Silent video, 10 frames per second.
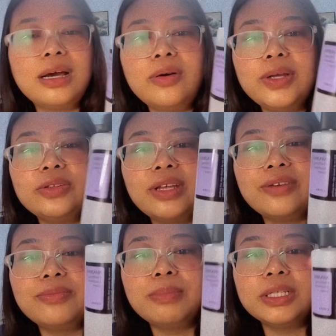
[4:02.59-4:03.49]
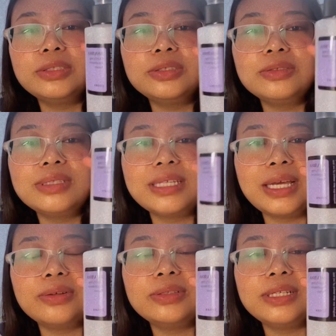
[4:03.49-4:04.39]
now I don't have much to
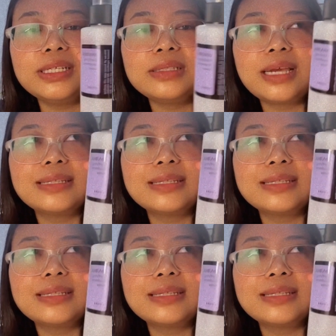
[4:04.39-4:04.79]
say on this